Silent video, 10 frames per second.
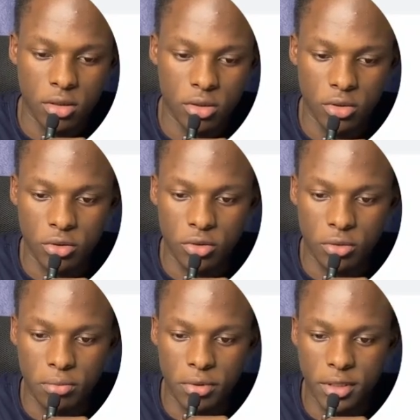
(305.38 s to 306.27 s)
So you
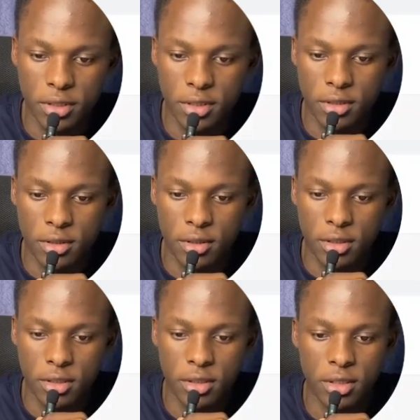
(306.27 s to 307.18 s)
press
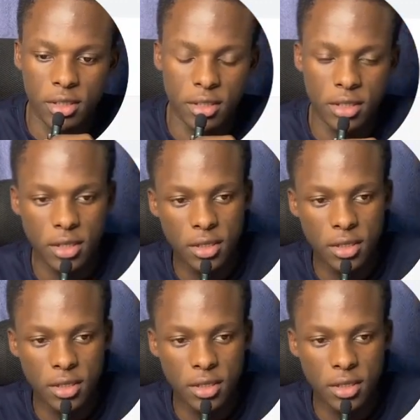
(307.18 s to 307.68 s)
this and